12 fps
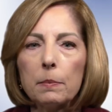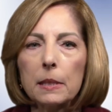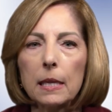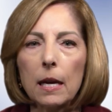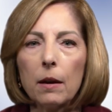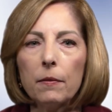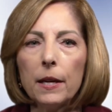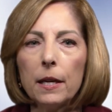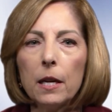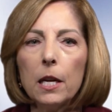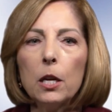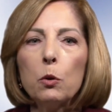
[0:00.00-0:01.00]

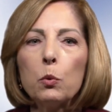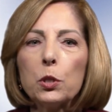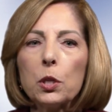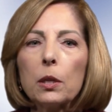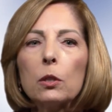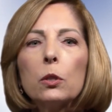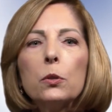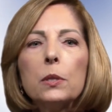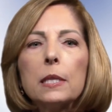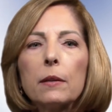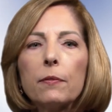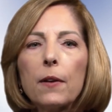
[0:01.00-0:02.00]
solving, which
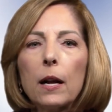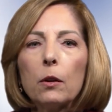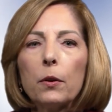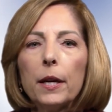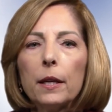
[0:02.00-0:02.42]
includes the following.